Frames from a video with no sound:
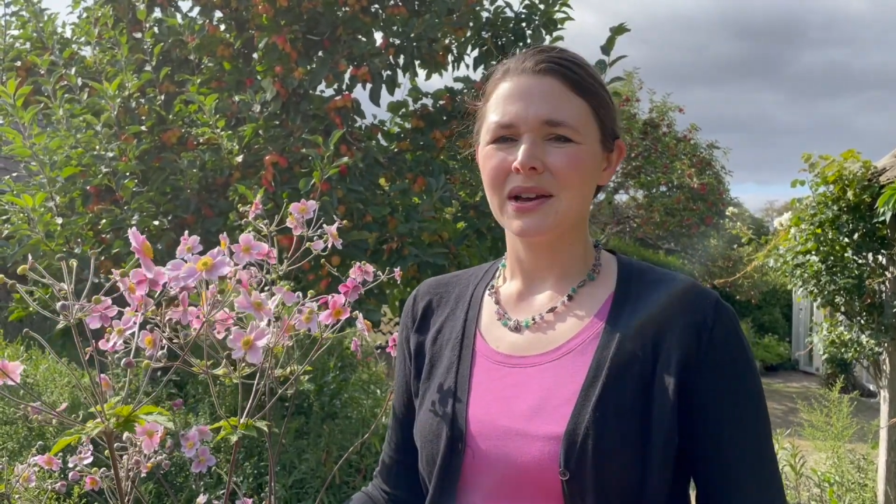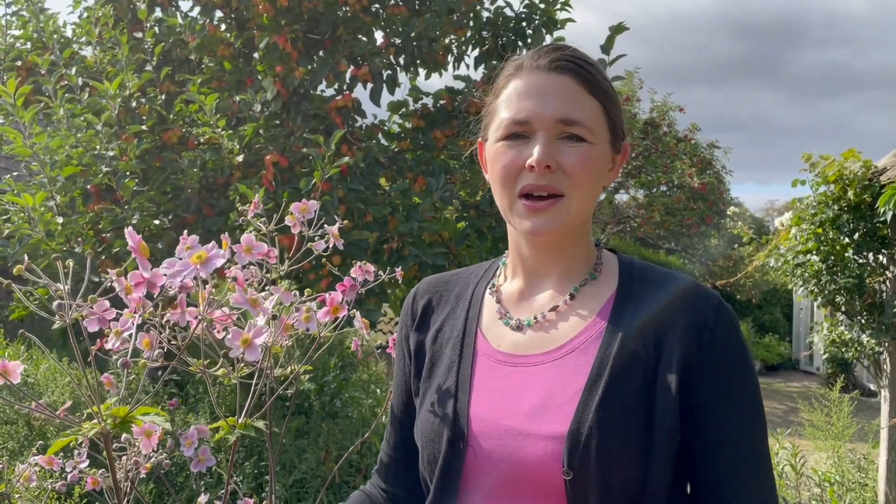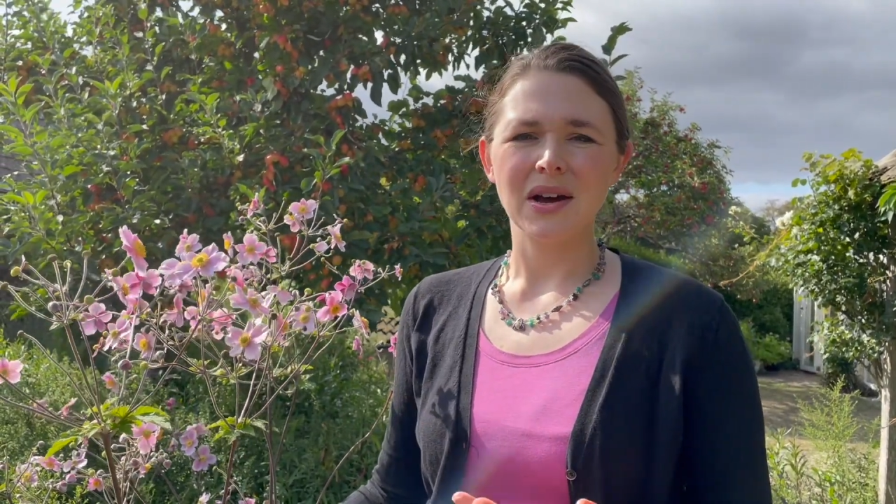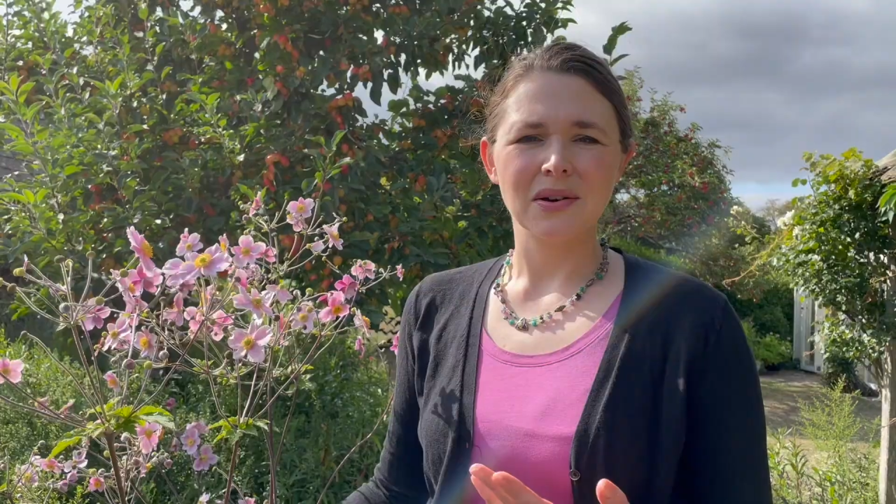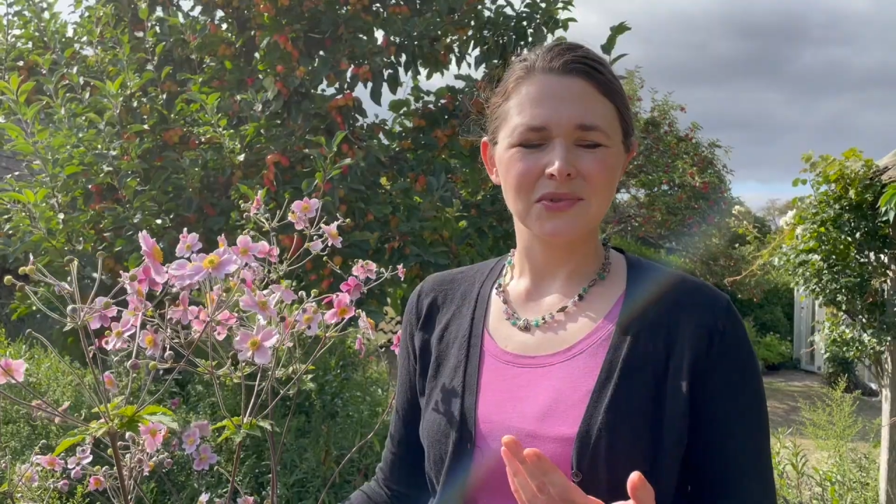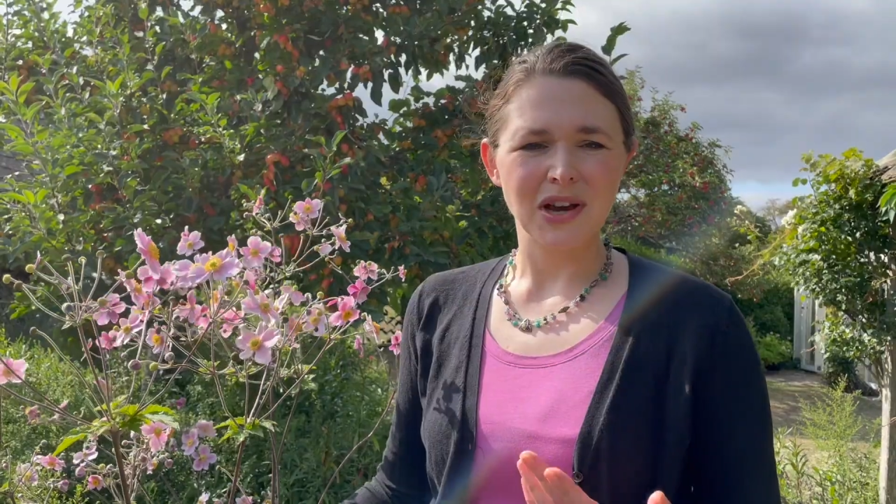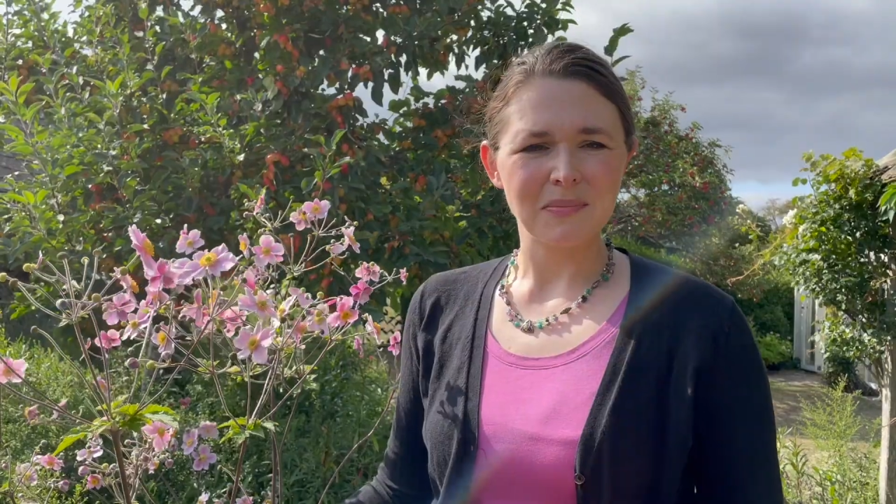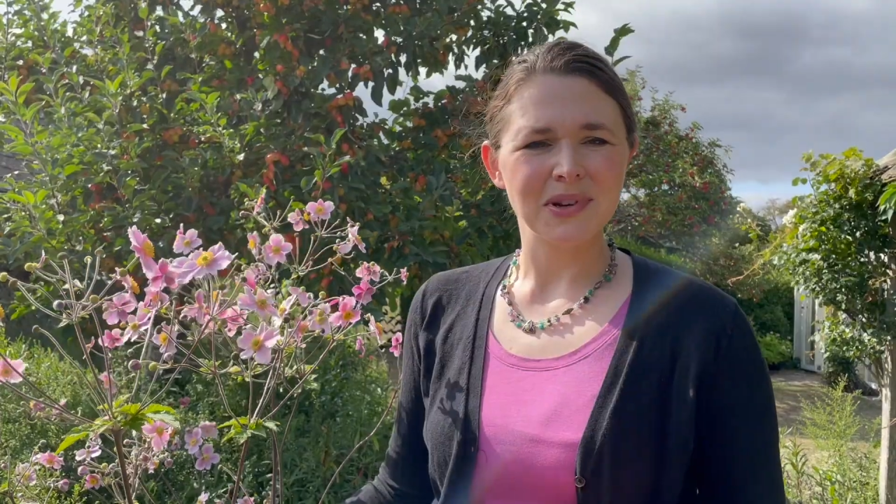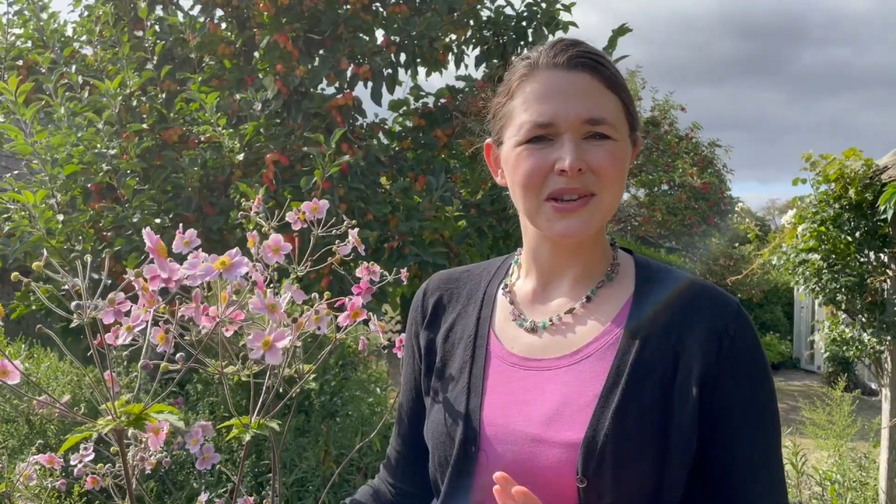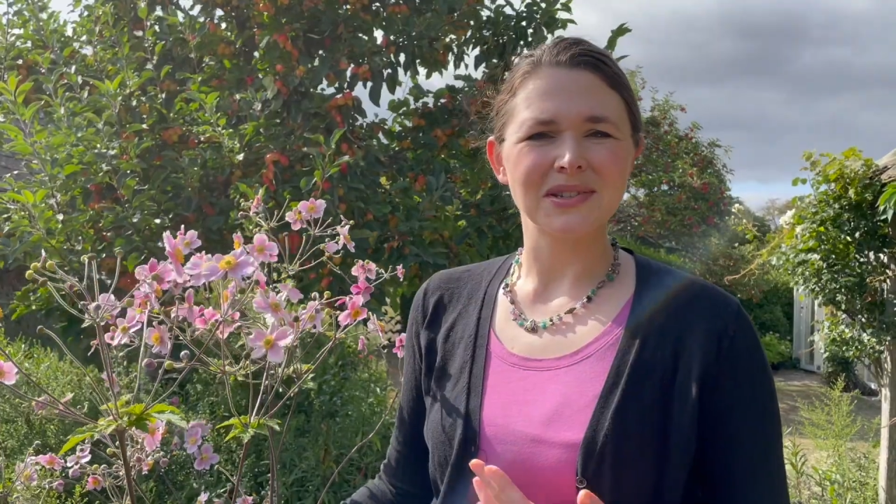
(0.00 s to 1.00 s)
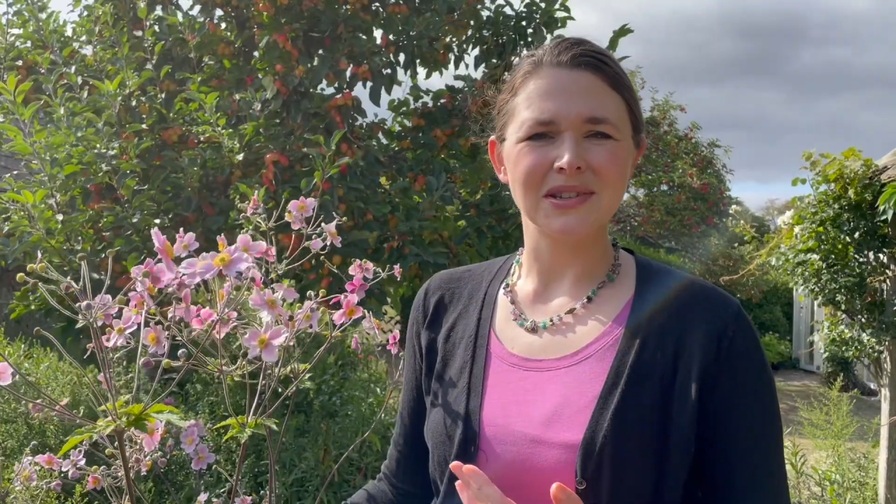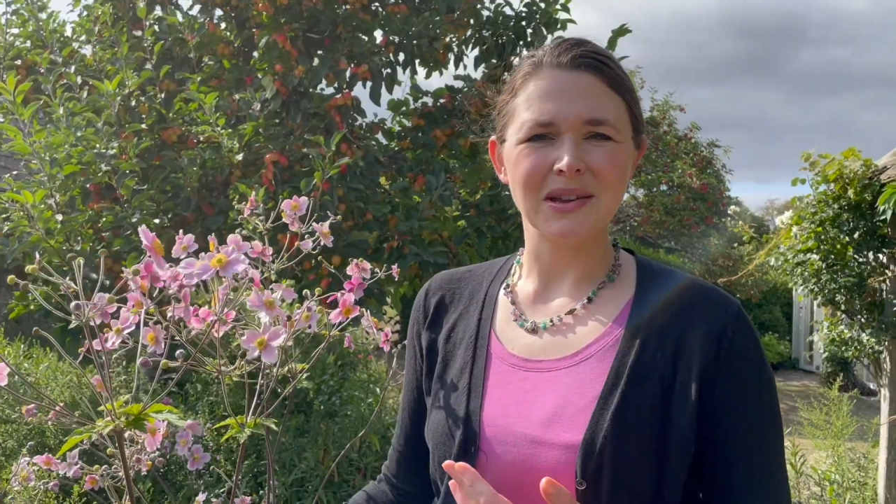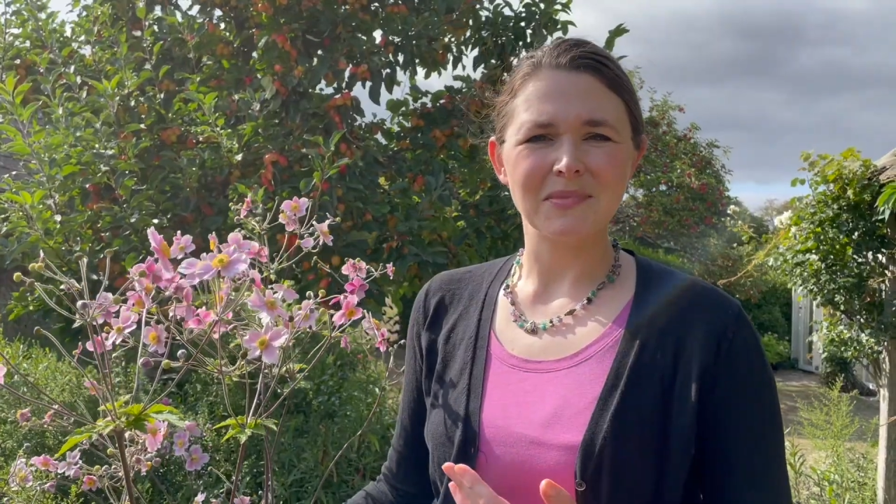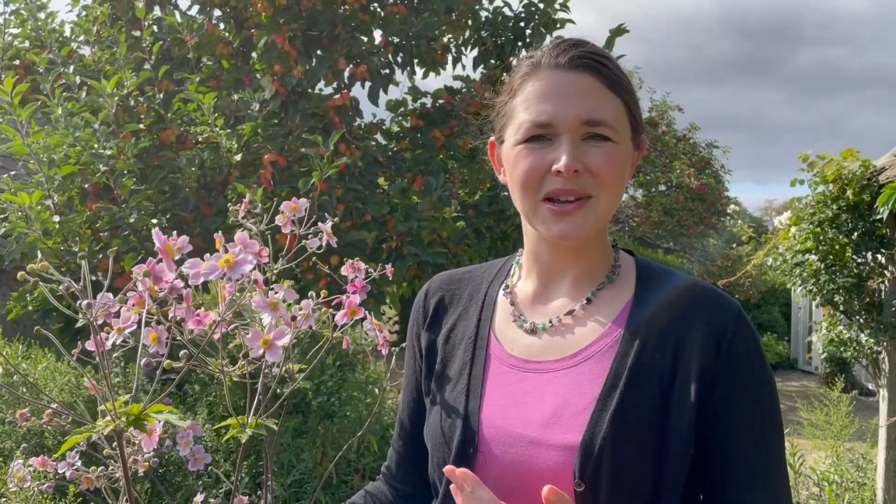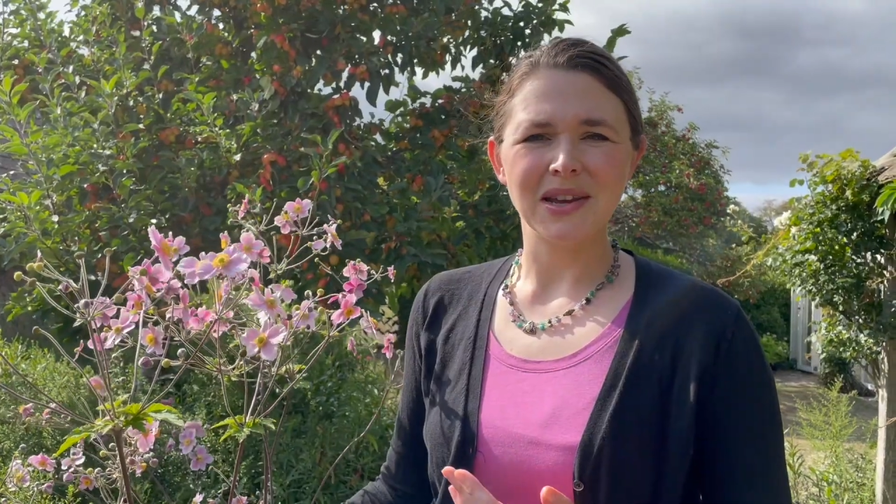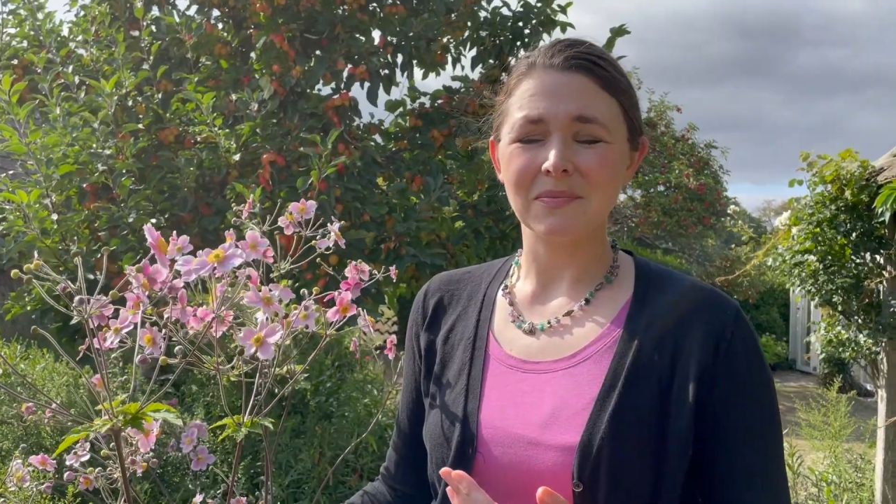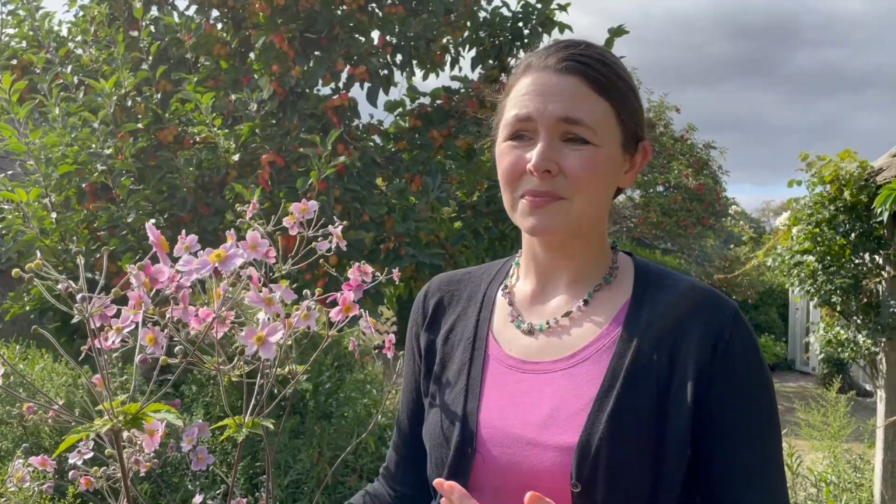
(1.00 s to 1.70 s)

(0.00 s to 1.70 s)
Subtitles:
of Japanese anemone.